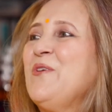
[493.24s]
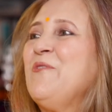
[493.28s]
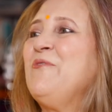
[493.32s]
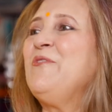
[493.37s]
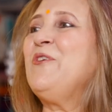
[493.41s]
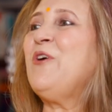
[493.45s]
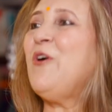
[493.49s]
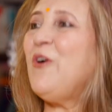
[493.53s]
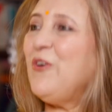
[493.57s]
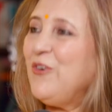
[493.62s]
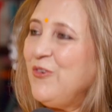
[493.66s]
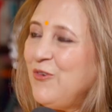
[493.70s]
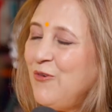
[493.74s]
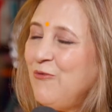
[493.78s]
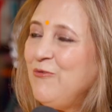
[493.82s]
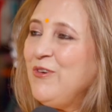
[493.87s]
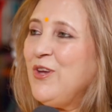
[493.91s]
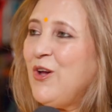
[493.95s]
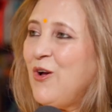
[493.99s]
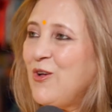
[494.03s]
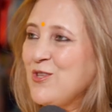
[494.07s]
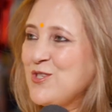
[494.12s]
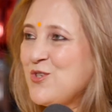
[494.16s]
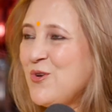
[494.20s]
We
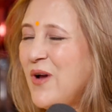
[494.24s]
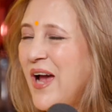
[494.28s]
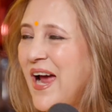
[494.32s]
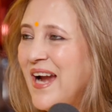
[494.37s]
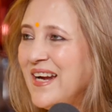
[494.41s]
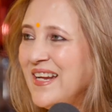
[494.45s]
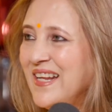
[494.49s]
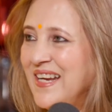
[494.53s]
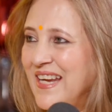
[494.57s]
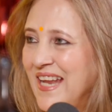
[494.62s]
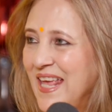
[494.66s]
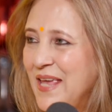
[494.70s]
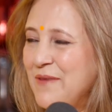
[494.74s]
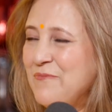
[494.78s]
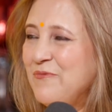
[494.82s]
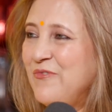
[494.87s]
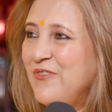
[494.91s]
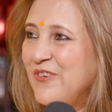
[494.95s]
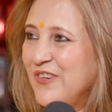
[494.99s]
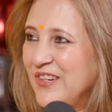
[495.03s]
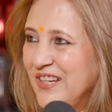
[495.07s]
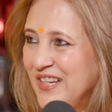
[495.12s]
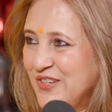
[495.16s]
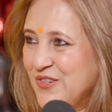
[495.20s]
also had a name
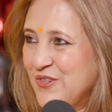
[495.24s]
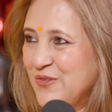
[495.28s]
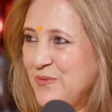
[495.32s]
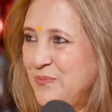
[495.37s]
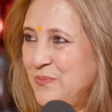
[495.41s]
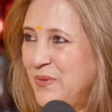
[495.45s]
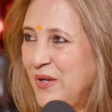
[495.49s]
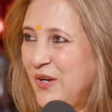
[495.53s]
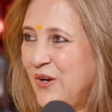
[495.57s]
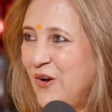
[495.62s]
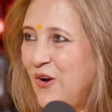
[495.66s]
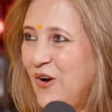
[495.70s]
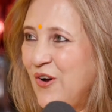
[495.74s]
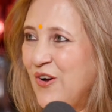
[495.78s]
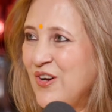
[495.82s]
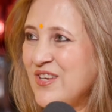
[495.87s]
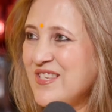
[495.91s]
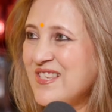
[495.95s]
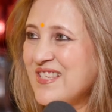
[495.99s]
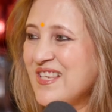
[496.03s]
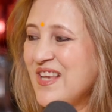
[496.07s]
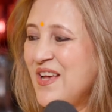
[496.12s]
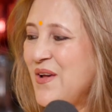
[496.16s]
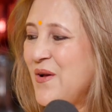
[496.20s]
for it
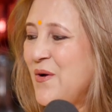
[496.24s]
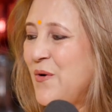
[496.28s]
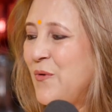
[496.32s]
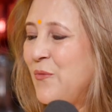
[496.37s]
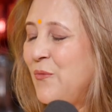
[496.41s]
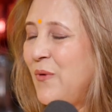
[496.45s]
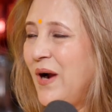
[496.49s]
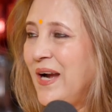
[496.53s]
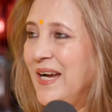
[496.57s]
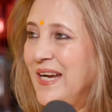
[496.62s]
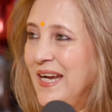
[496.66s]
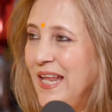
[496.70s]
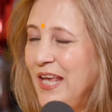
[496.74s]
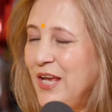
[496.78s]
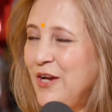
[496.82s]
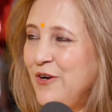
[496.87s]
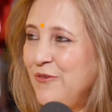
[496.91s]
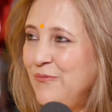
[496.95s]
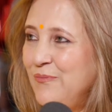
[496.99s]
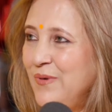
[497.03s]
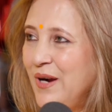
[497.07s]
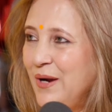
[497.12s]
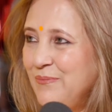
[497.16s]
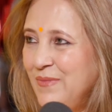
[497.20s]
because one day
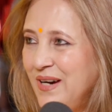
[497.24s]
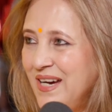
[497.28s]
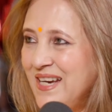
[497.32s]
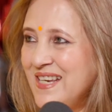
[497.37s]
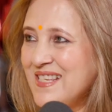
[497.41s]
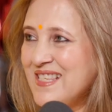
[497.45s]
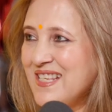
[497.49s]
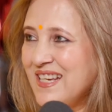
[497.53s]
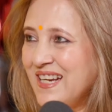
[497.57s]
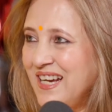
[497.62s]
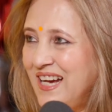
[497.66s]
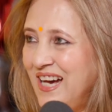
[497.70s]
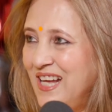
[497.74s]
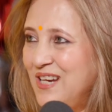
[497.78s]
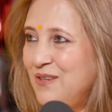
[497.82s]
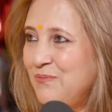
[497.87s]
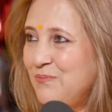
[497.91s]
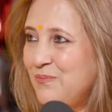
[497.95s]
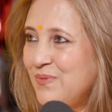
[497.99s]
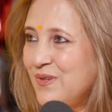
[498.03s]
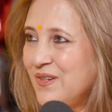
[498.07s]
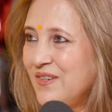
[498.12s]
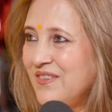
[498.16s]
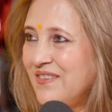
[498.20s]
of Brahma is a Kalp,
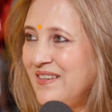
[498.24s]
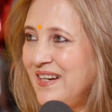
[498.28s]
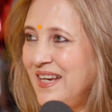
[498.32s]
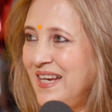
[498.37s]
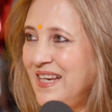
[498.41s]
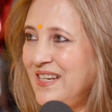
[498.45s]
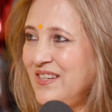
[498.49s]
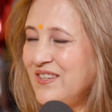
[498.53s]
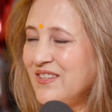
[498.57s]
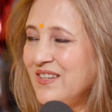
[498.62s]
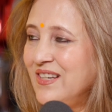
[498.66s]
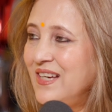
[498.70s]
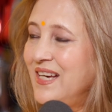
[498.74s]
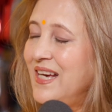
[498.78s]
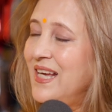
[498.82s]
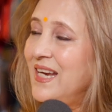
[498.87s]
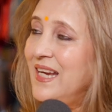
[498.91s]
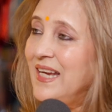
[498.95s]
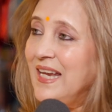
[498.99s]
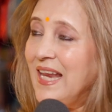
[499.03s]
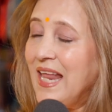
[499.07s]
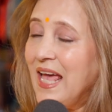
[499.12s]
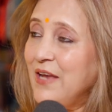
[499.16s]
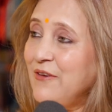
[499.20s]
right?
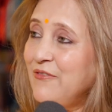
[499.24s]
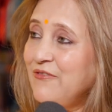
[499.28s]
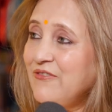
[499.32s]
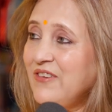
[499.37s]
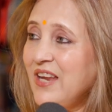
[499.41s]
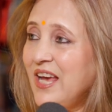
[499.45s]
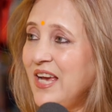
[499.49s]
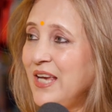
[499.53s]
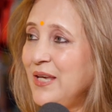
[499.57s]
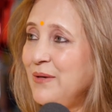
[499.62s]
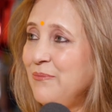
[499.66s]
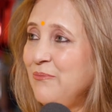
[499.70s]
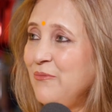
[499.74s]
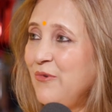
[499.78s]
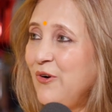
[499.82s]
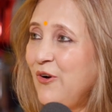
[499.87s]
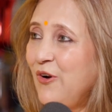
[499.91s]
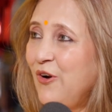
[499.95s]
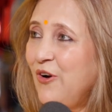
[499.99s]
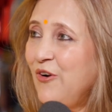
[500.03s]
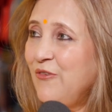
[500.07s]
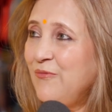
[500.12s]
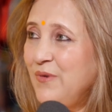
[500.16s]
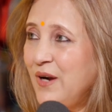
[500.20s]
Lifetime
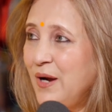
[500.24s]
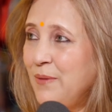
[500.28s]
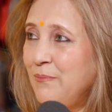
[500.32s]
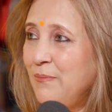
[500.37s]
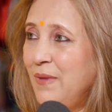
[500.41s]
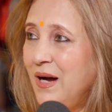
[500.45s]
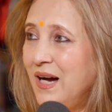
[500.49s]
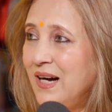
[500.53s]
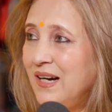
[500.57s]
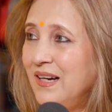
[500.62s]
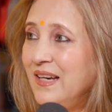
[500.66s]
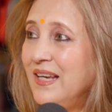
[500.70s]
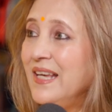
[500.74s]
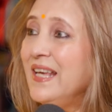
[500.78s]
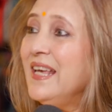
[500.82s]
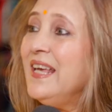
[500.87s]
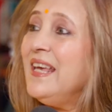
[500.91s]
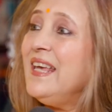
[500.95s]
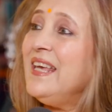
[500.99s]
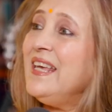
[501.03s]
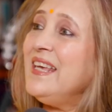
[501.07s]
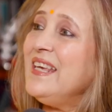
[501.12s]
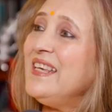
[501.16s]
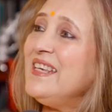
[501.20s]
of Brahma
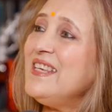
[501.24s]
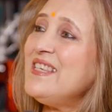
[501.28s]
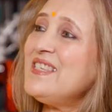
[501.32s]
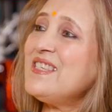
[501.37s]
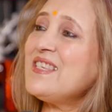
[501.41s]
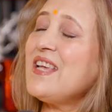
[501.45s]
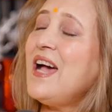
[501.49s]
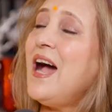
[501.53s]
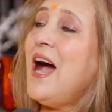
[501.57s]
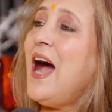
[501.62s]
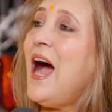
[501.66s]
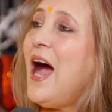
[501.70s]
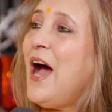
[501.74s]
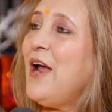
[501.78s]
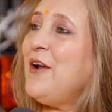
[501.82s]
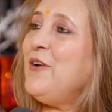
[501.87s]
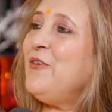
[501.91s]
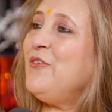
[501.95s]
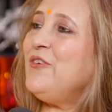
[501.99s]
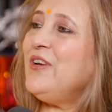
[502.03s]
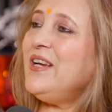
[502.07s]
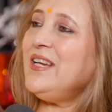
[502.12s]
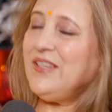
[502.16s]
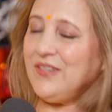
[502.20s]
is
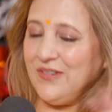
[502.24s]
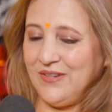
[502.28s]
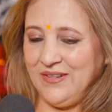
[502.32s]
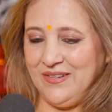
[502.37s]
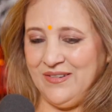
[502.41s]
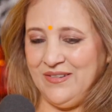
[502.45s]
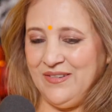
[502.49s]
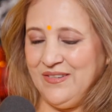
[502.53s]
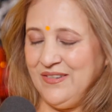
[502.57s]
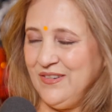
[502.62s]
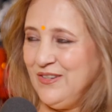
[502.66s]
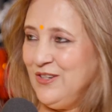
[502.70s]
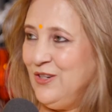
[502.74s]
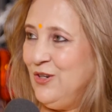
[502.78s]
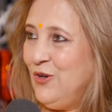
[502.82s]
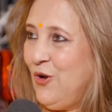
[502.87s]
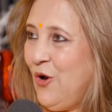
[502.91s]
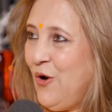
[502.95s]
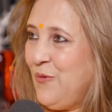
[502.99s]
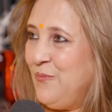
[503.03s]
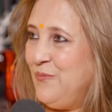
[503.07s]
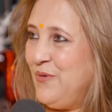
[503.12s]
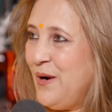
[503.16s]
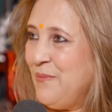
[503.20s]
100
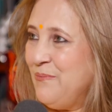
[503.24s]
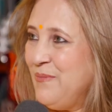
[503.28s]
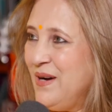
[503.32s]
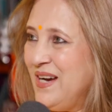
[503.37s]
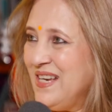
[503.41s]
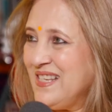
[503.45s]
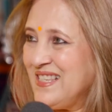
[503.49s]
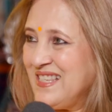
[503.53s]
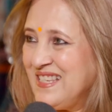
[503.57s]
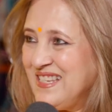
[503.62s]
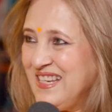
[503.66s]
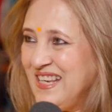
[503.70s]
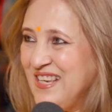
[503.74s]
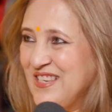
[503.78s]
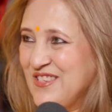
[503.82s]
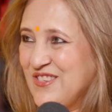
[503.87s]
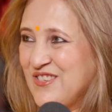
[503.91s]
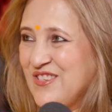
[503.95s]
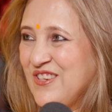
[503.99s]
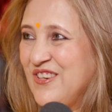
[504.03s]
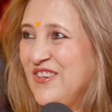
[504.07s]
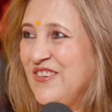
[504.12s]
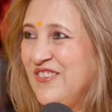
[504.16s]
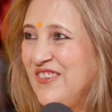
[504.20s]
Lord Brahma's
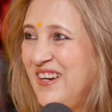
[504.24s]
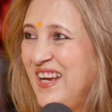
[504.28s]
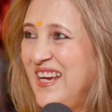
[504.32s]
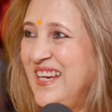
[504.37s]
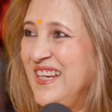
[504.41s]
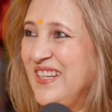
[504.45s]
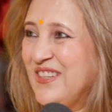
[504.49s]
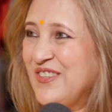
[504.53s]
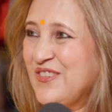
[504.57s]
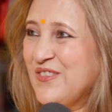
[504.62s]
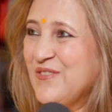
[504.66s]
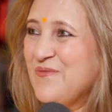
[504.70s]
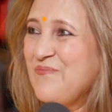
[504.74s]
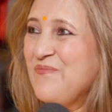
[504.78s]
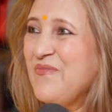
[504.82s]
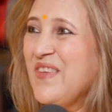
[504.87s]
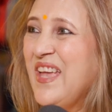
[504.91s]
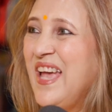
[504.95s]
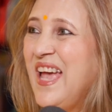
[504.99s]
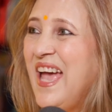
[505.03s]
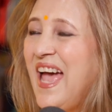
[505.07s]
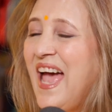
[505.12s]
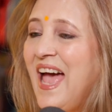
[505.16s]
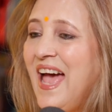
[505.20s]
days, right?
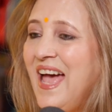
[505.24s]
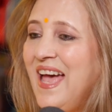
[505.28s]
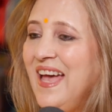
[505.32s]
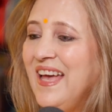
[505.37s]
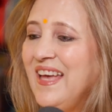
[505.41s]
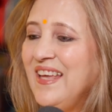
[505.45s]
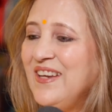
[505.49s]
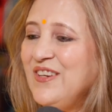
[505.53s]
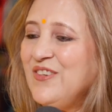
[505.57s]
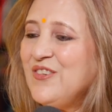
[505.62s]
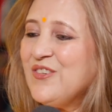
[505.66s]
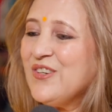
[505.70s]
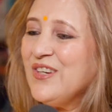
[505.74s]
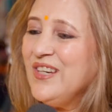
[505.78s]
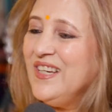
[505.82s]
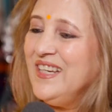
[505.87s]
And